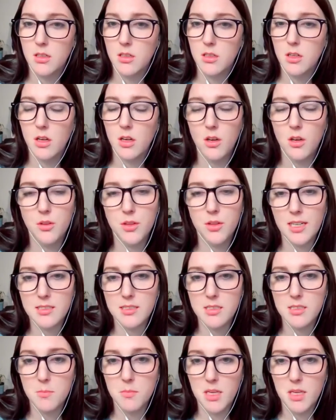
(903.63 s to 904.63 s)
Oh,
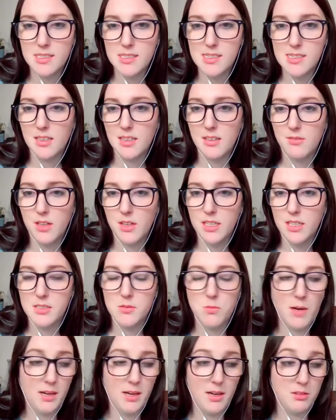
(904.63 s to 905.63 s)
that's amazing advice.
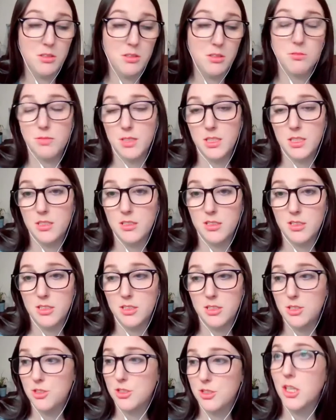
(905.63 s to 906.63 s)
Wow, you're really good at
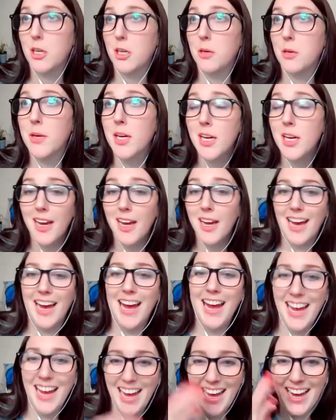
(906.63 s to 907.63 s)
your job.
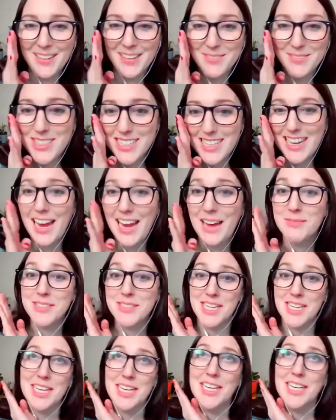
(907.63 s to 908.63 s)
I'm
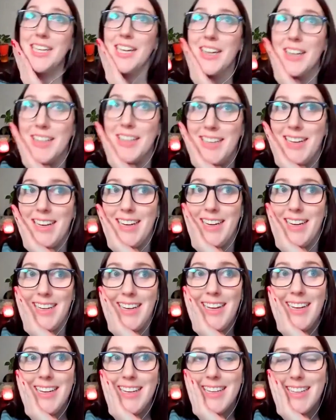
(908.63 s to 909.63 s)
sitting here like
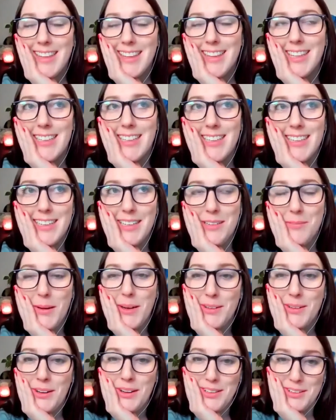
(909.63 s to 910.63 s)
thinking
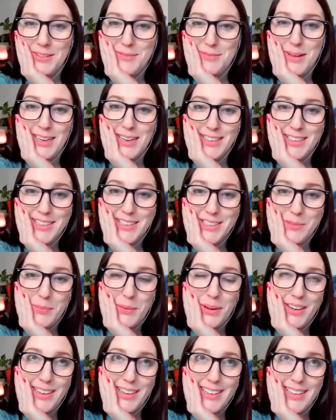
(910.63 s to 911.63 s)
about all of my
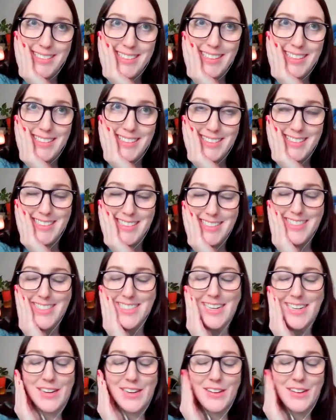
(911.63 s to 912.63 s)
experiences and
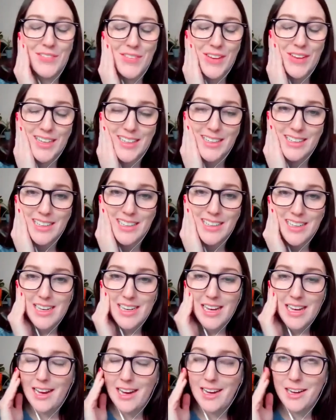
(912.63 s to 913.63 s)
stuff. And
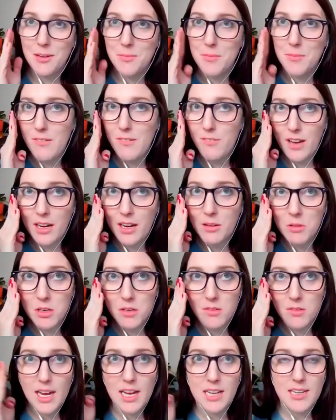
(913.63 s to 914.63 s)
if I would
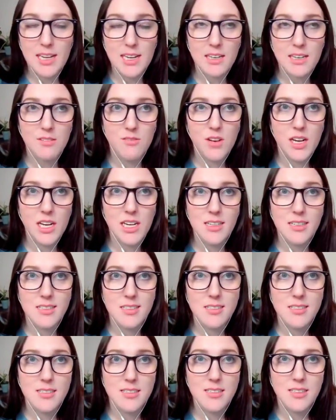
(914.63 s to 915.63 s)
have had that advice
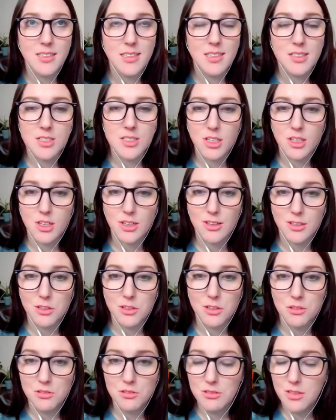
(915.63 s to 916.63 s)
years
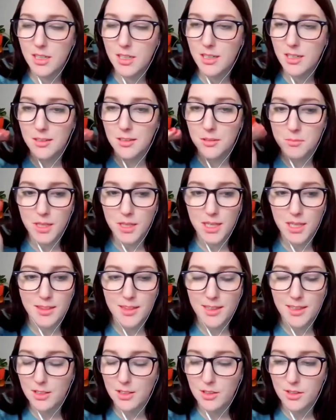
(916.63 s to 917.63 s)
ago, I
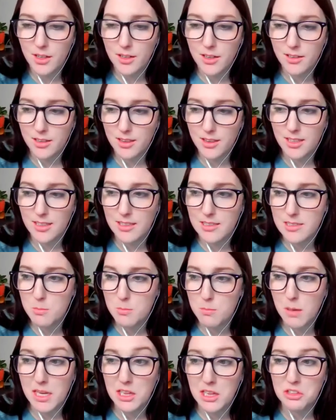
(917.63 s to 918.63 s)
think a lot of things
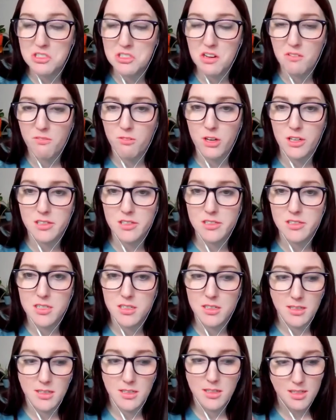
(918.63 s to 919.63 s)
might look different
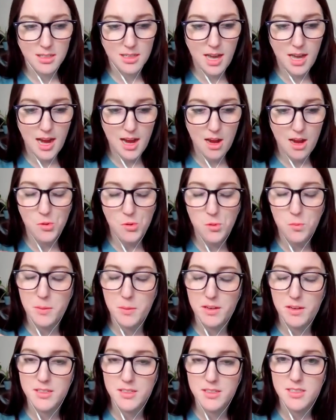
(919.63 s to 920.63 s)
now,
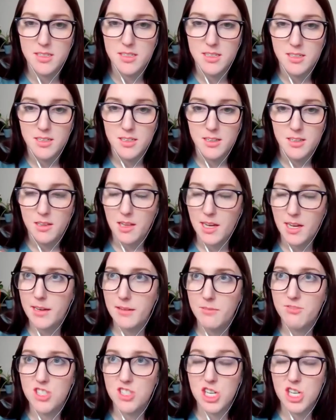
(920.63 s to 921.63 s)
but
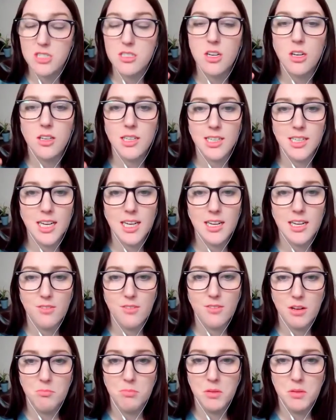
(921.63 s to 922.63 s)
I've just started kind of
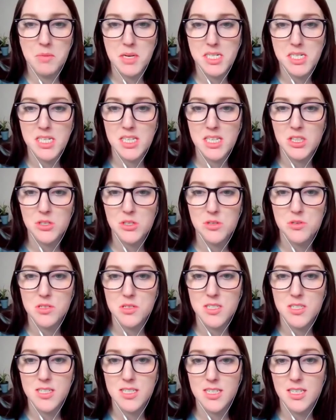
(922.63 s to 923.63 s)
implementing
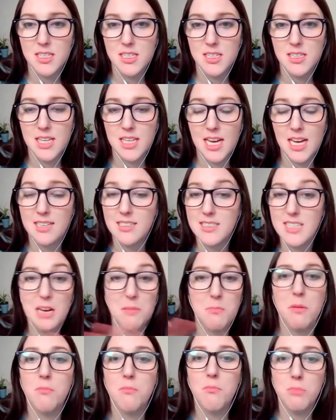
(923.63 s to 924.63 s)
that
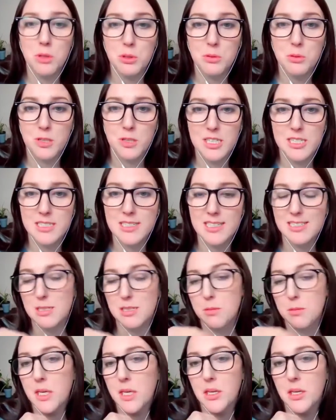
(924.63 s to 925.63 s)
type of blueprint into
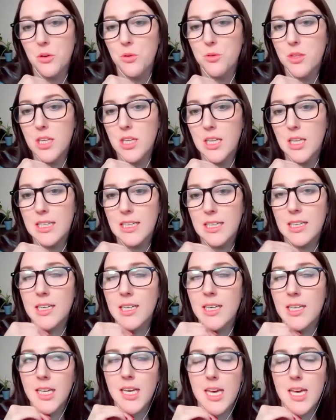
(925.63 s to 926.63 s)
my own thinking.